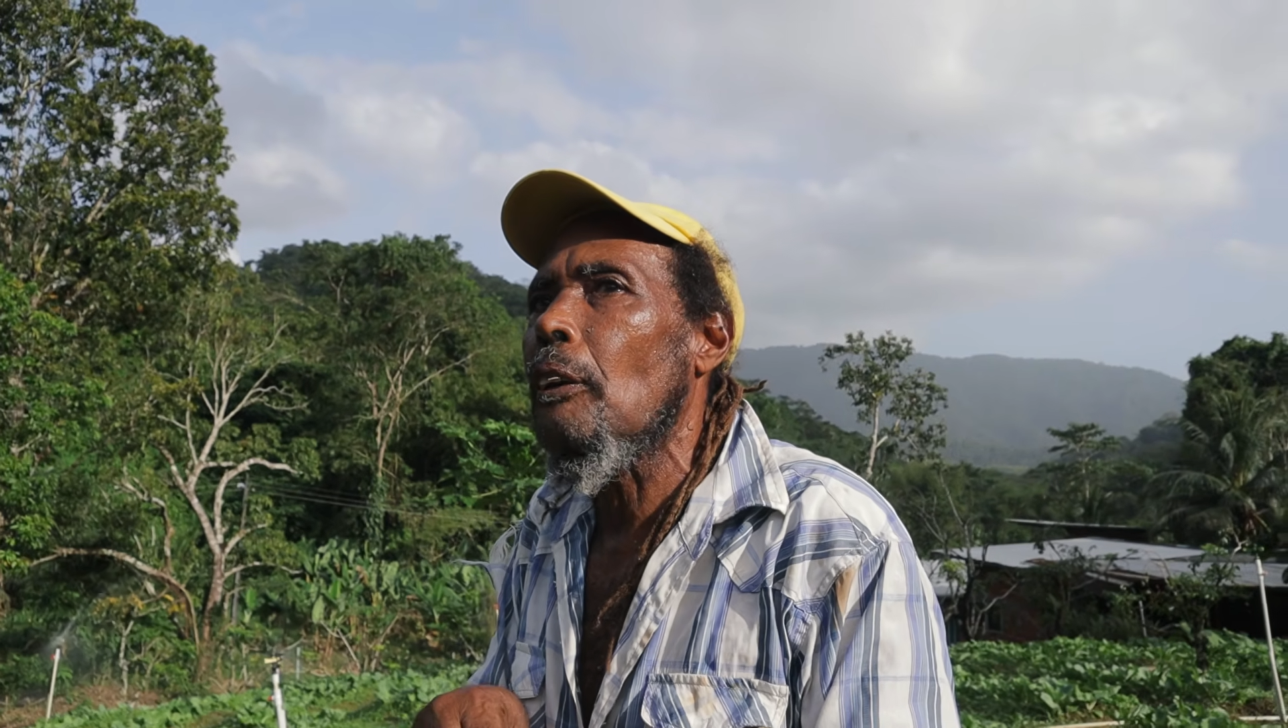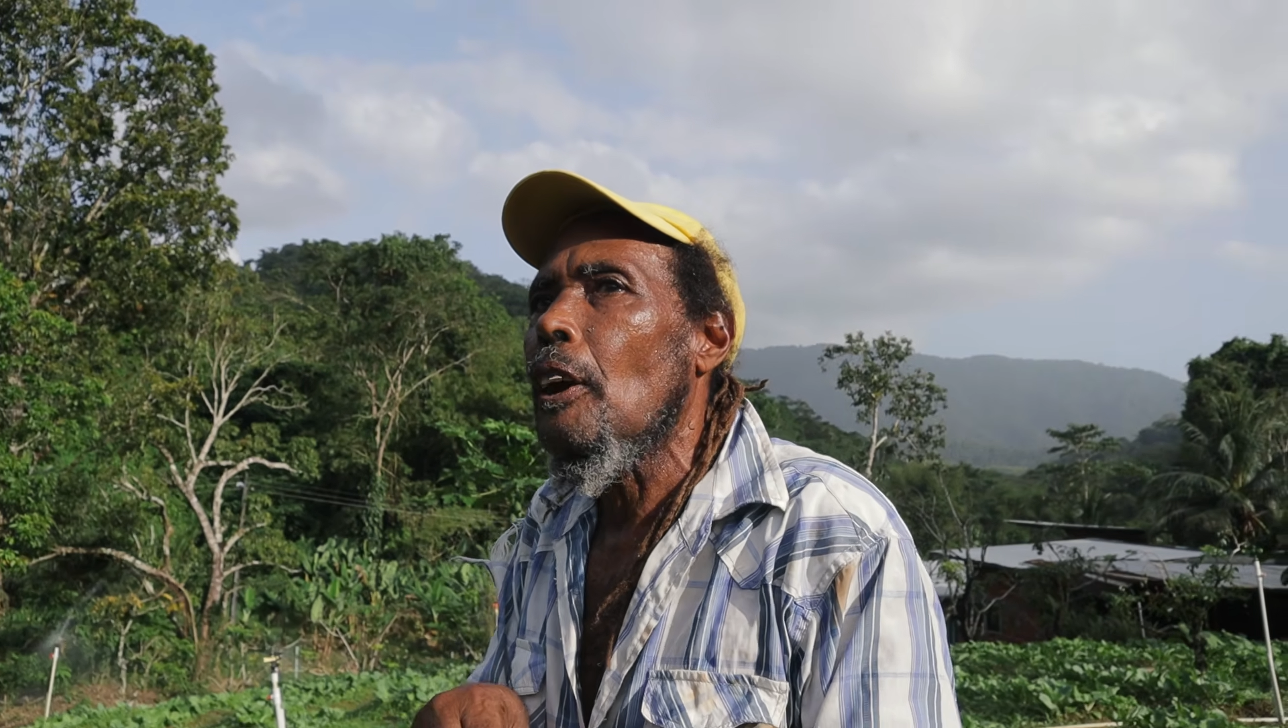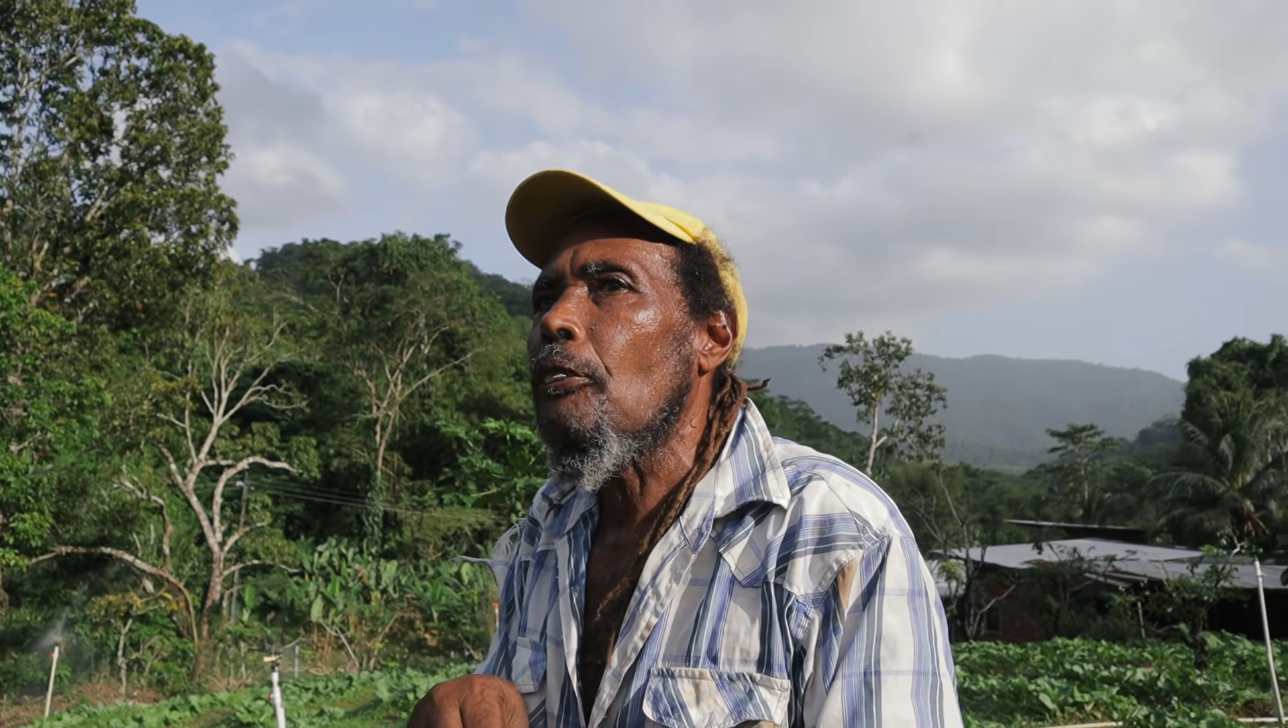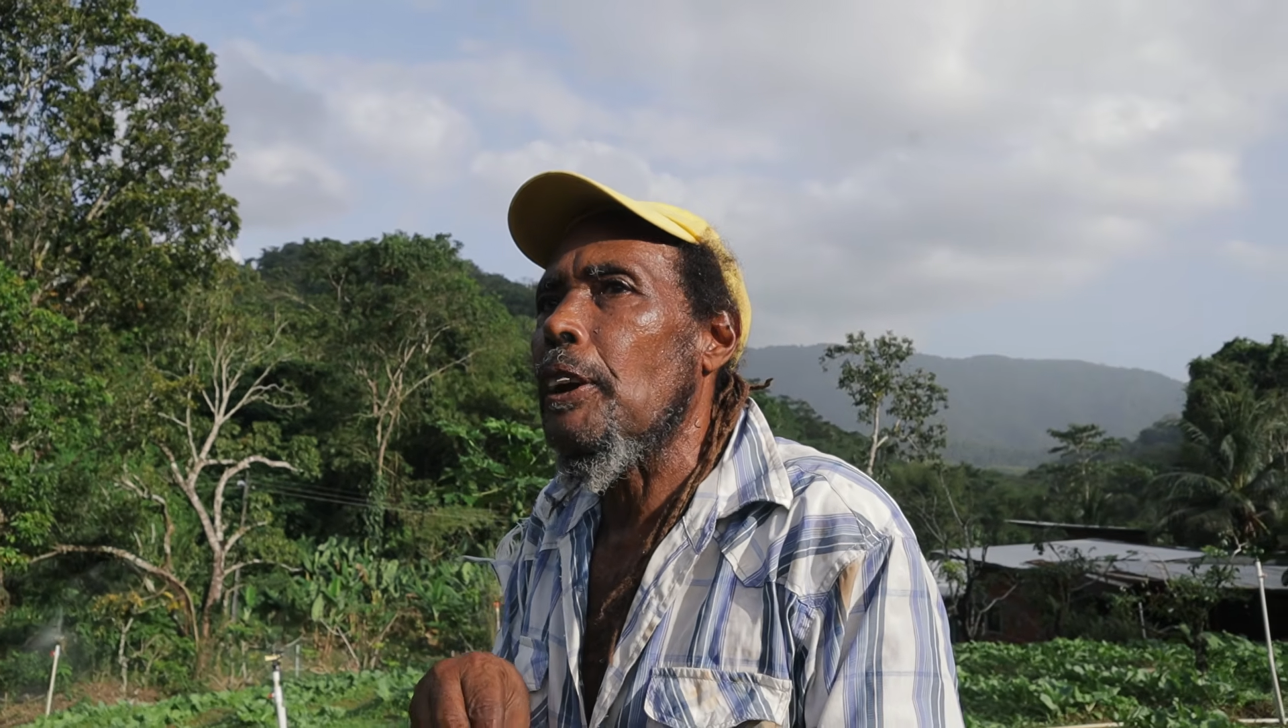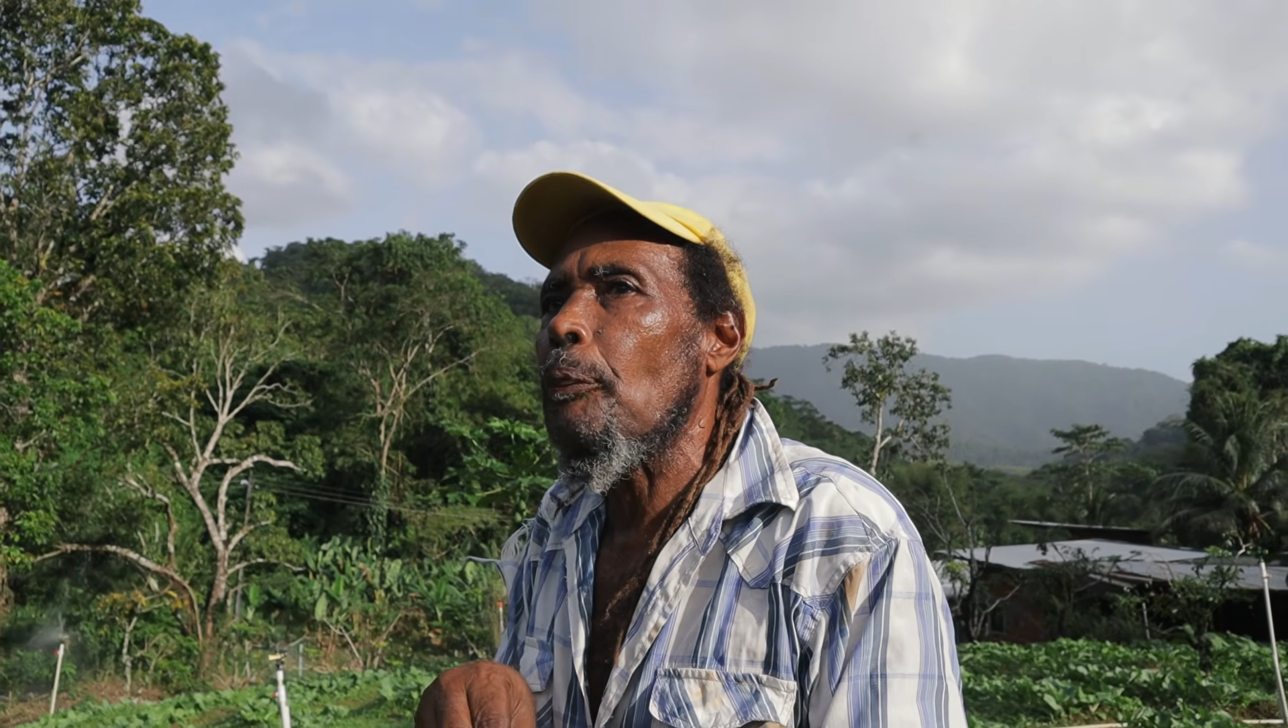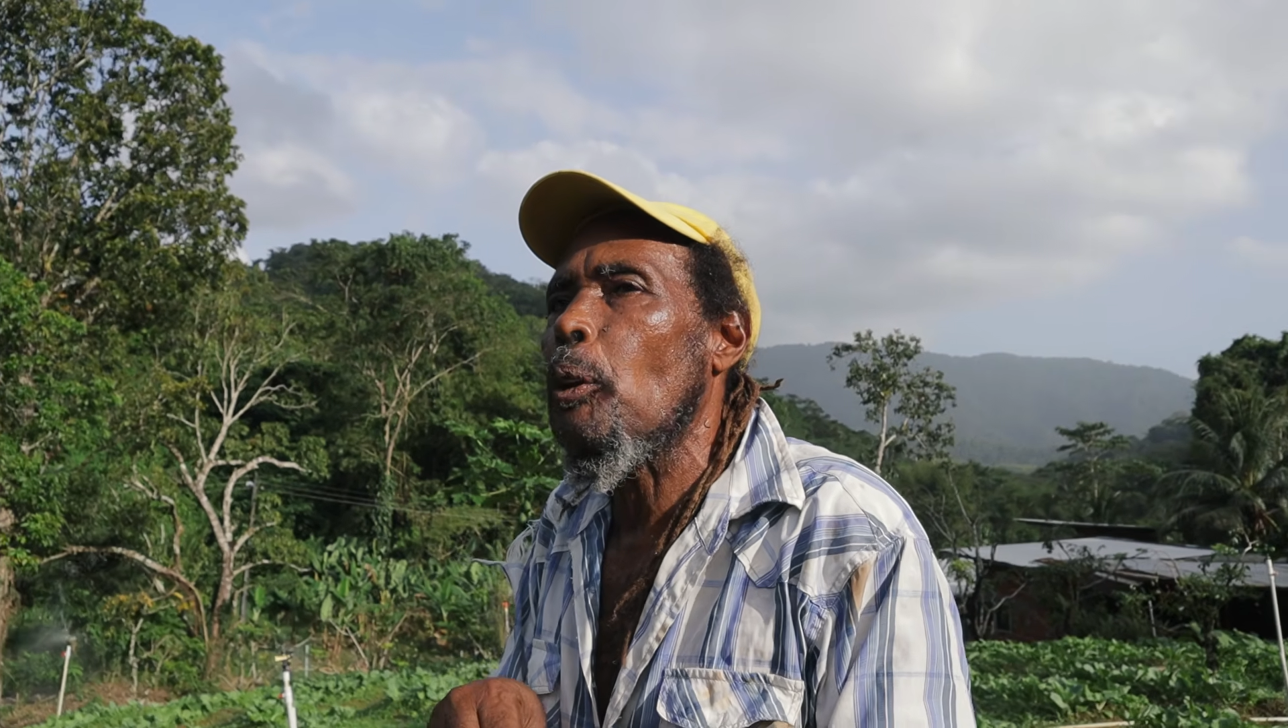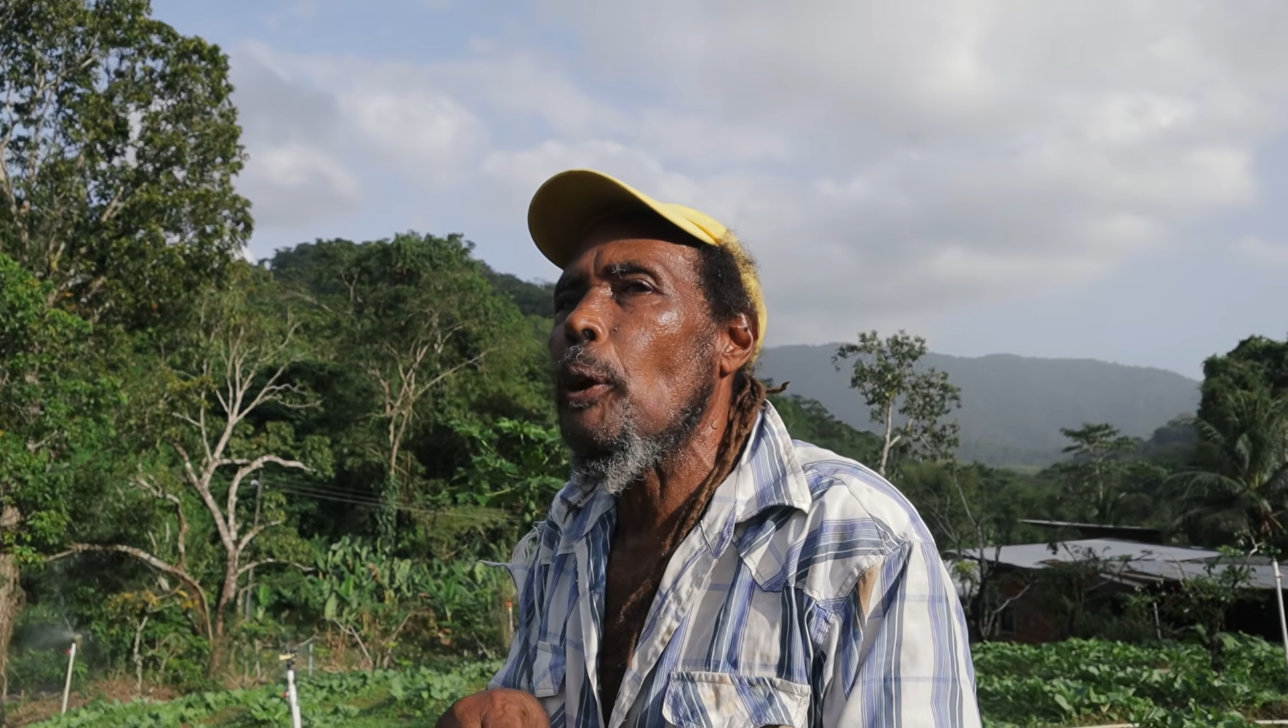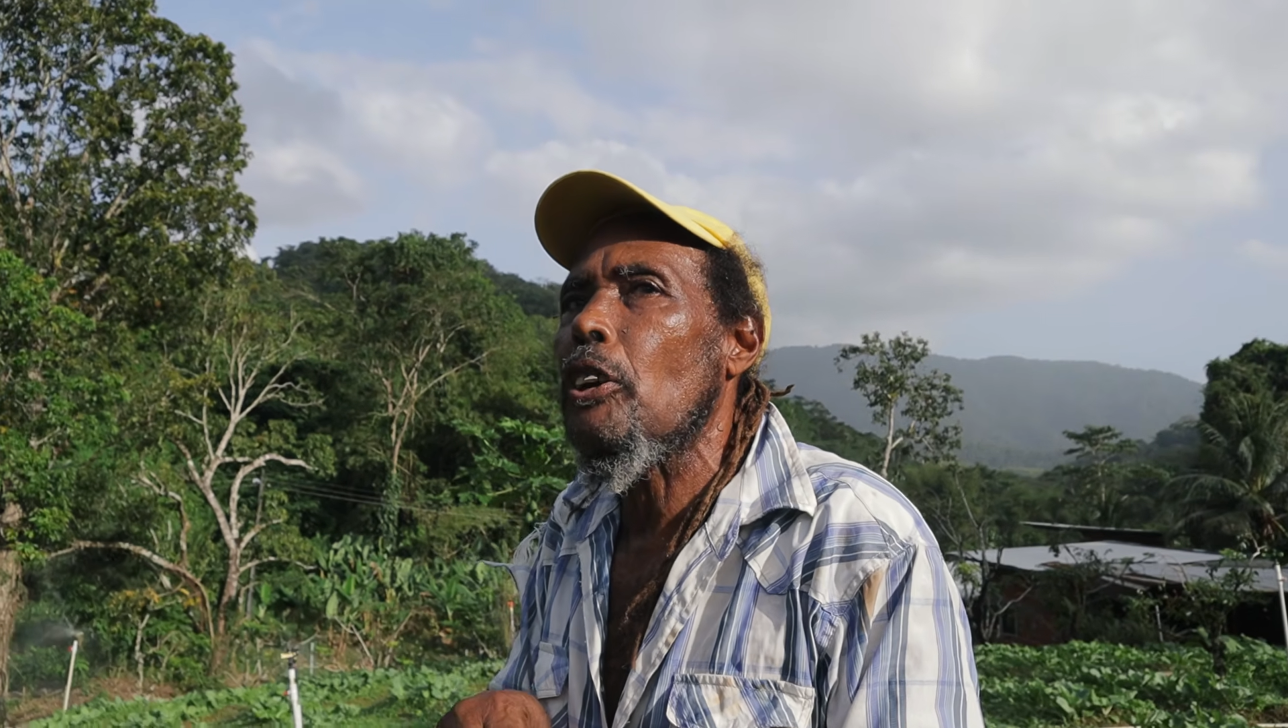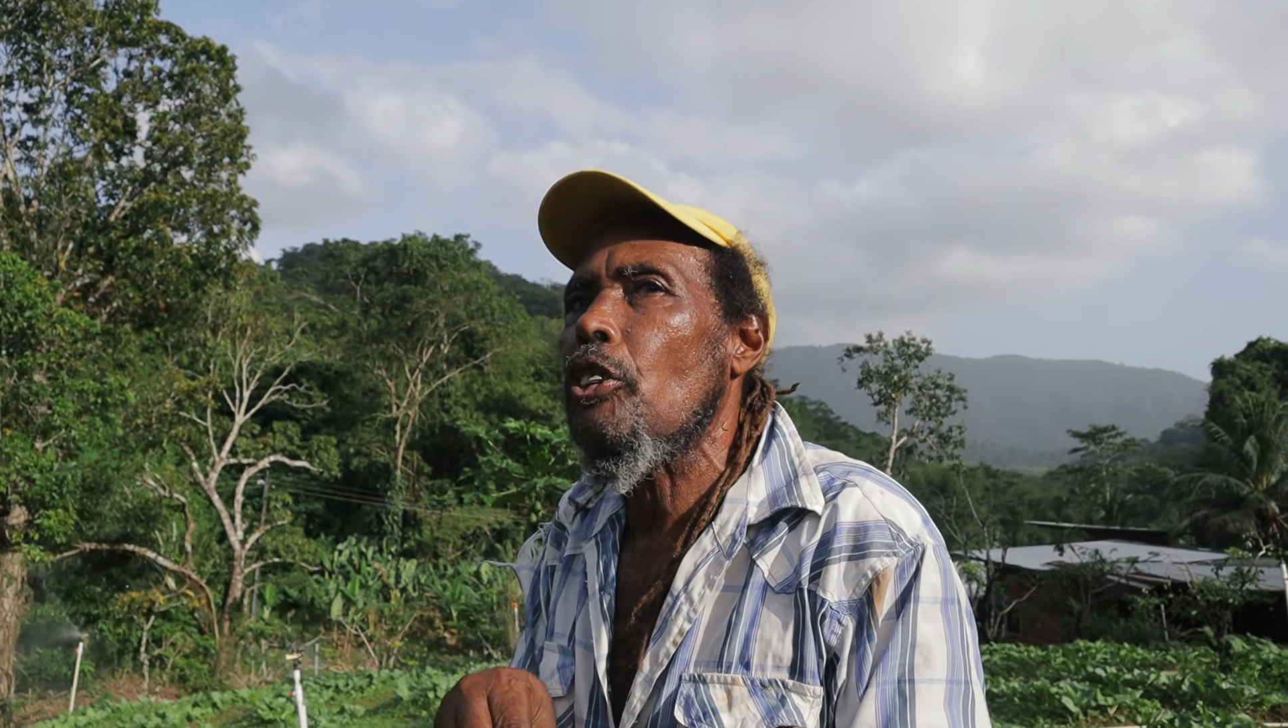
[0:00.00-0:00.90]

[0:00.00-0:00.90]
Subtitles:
for them to wait